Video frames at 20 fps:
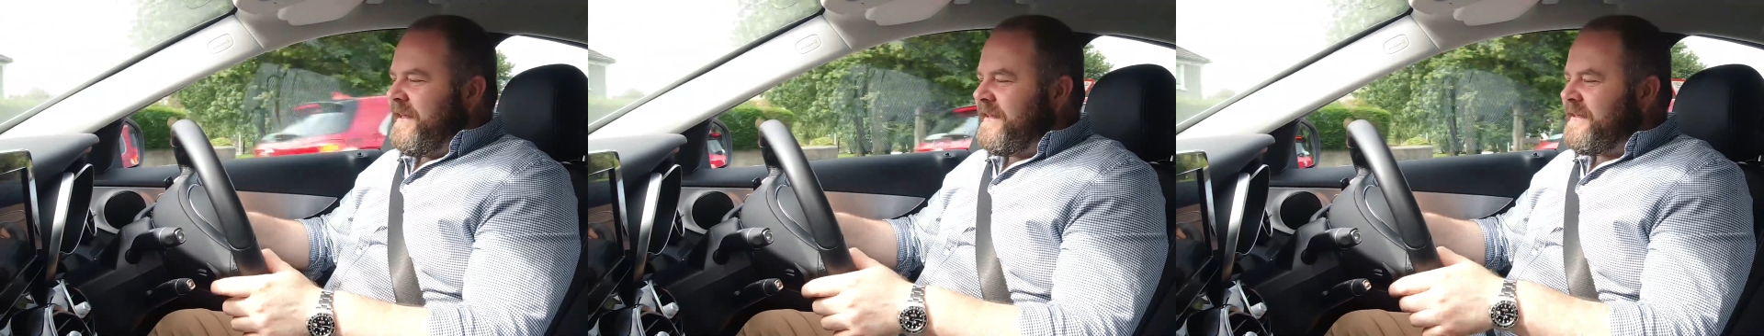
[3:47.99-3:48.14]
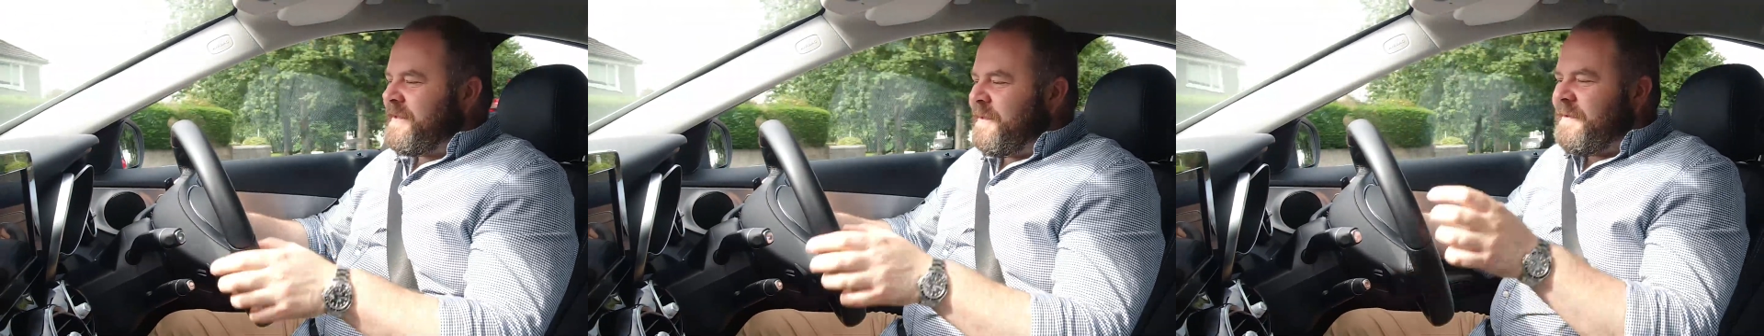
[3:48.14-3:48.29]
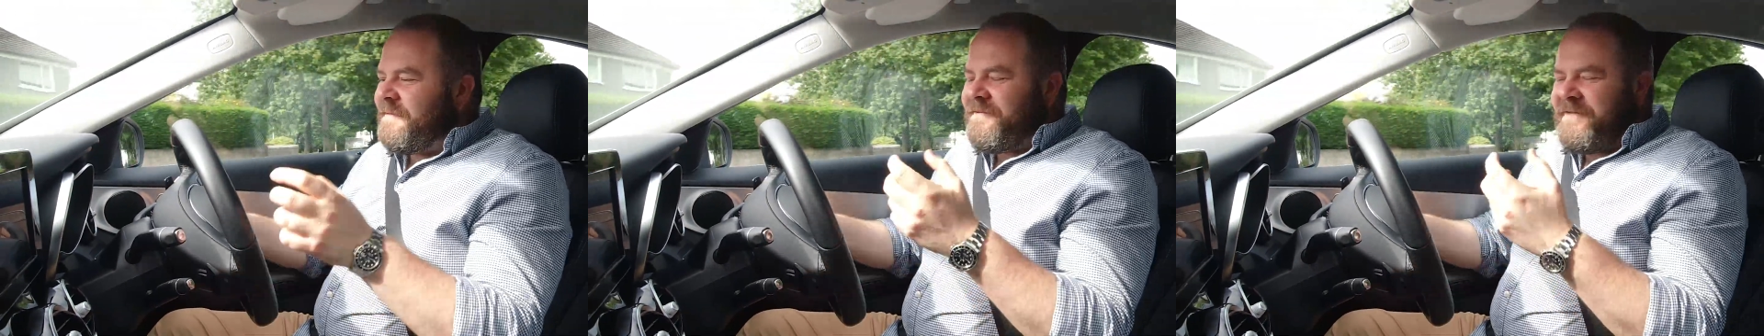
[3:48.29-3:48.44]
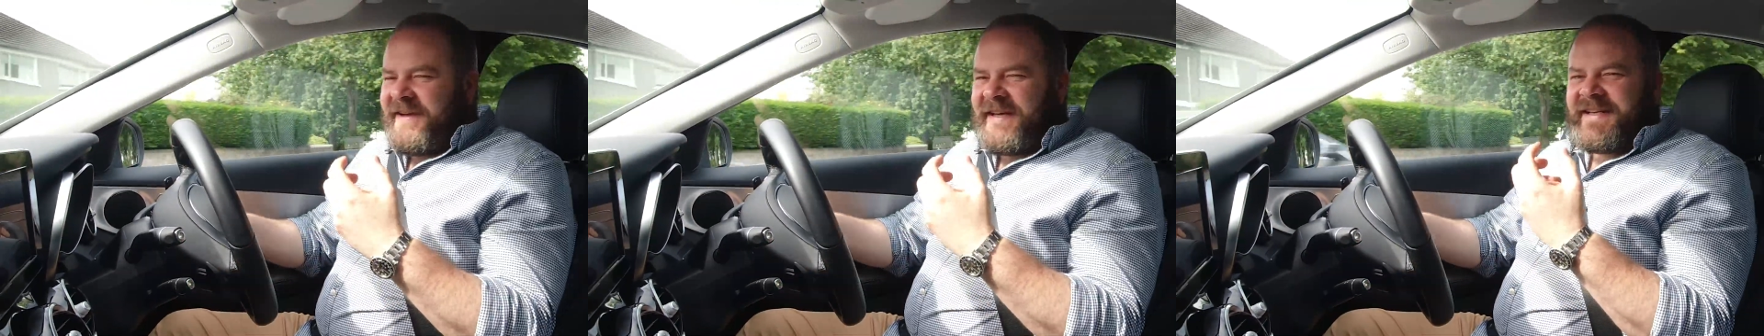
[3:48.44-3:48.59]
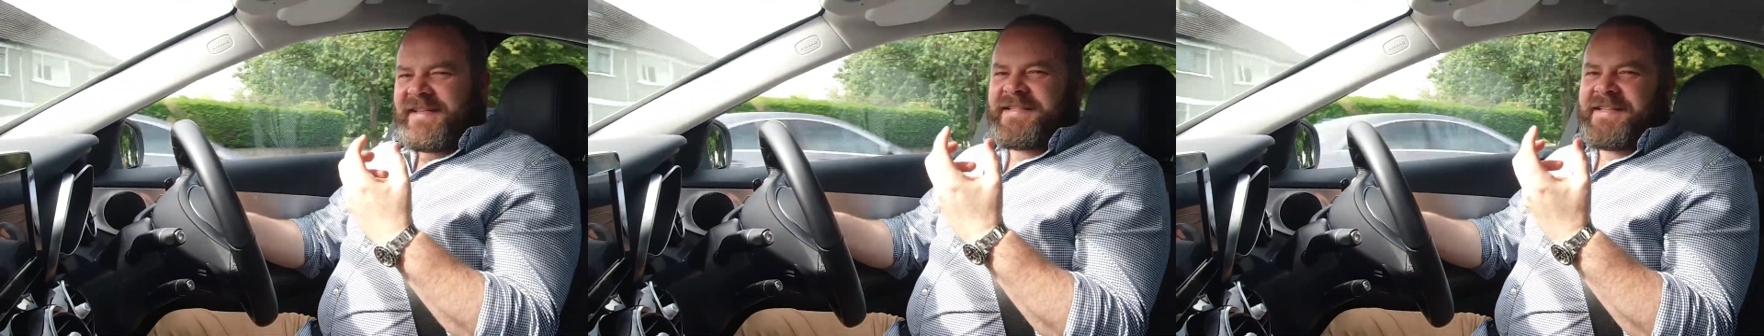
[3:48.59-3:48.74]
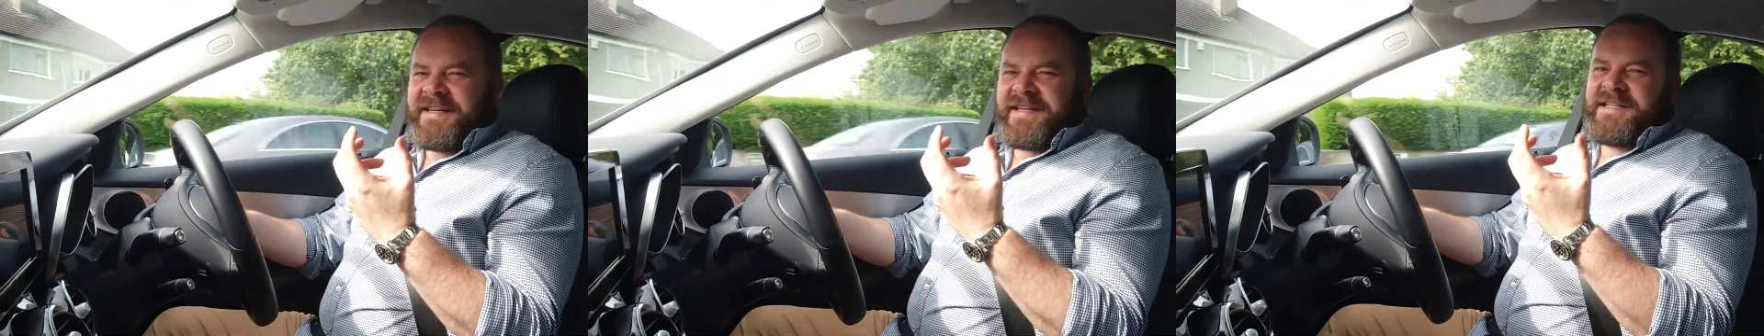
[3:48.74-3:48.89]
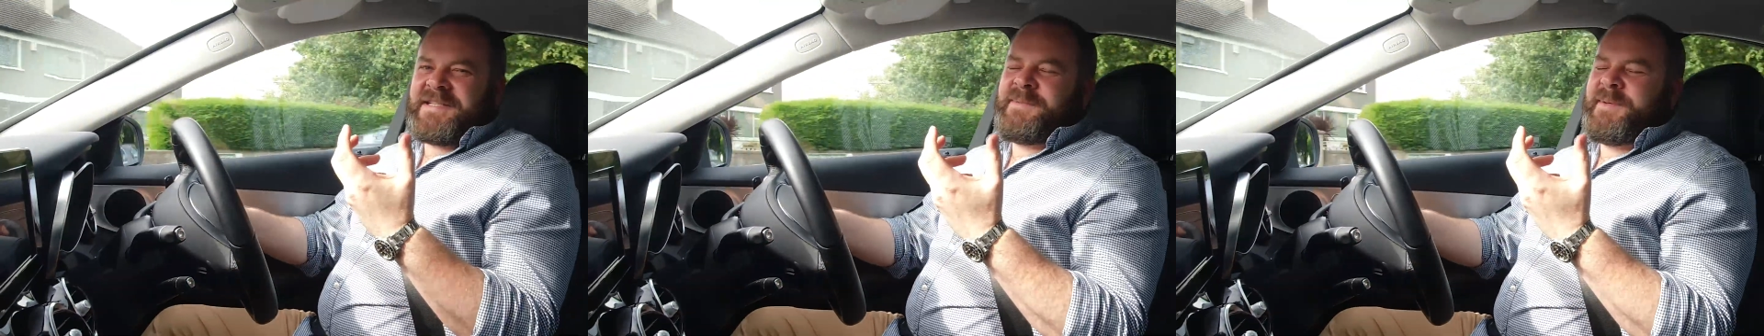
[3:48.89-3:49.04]
So it feels
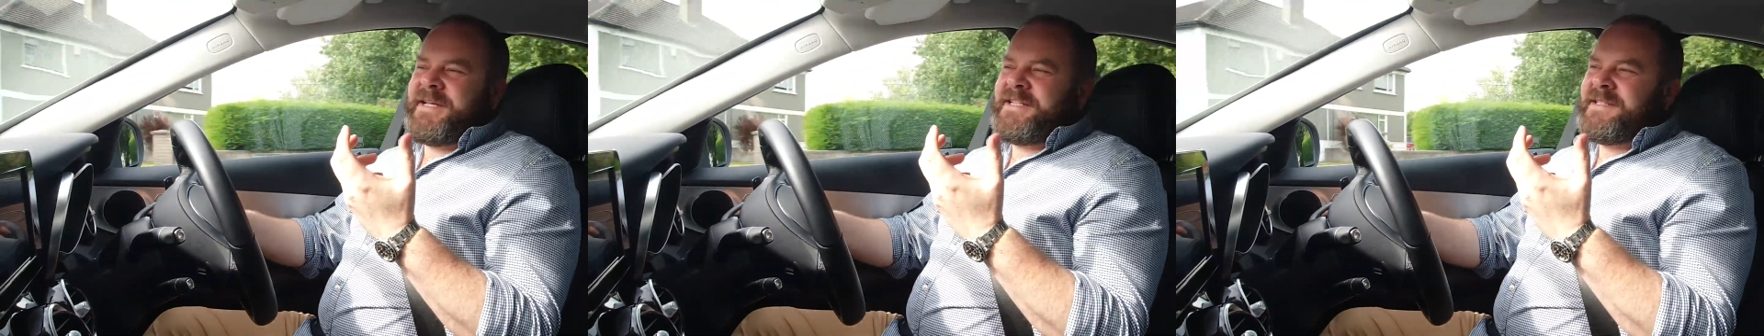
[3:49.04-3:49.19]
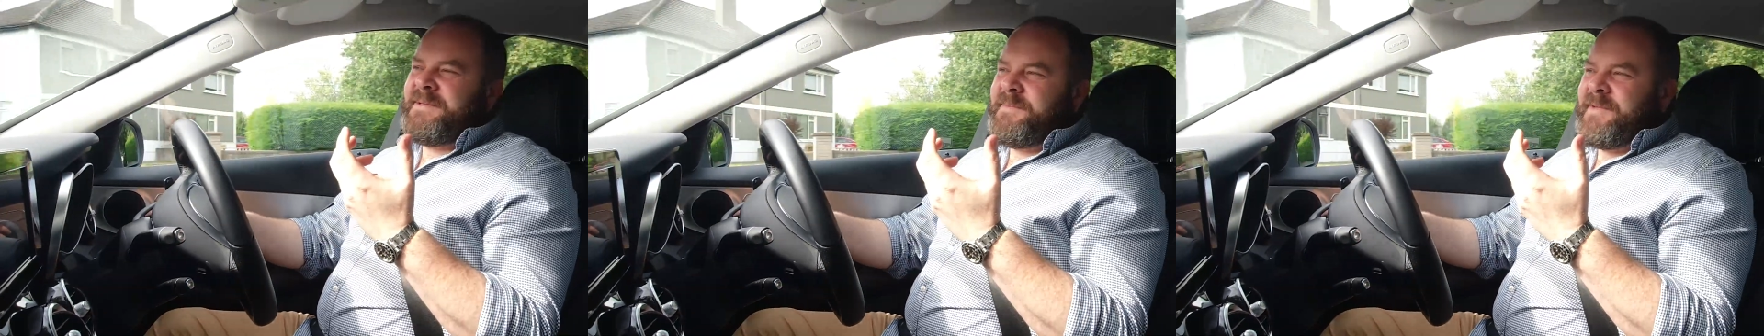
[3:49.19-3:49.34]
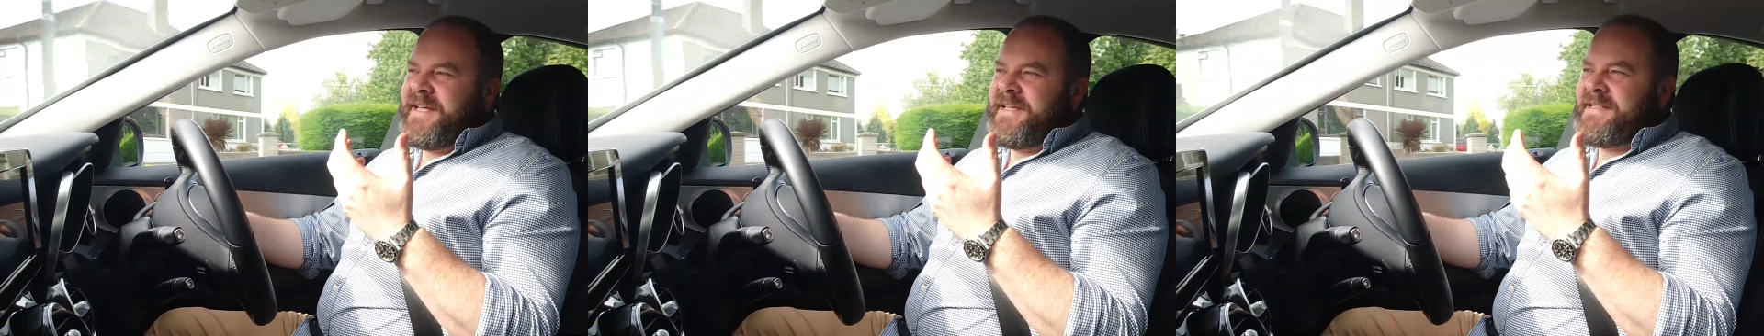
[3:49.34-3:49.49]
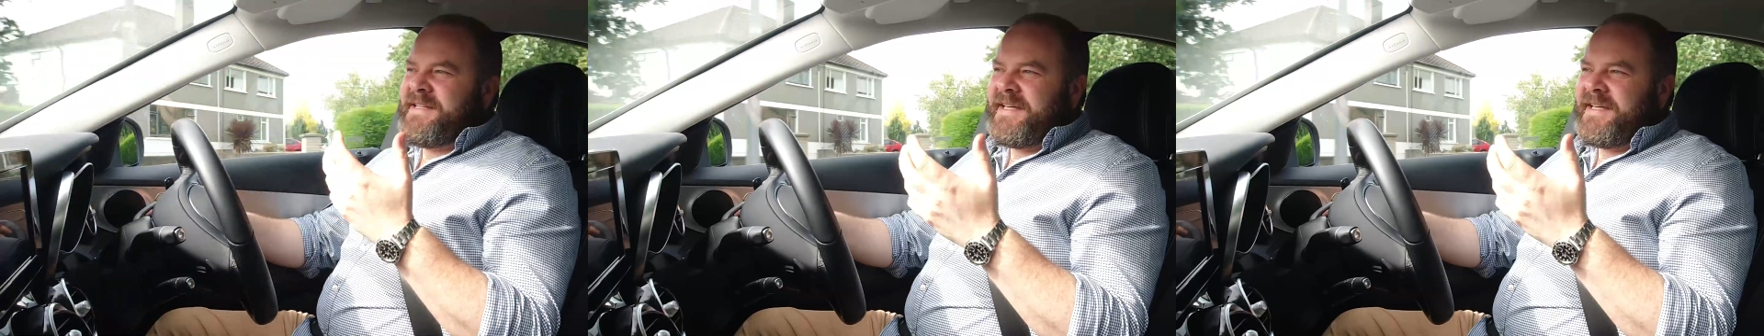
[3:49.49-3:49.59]
like a special place.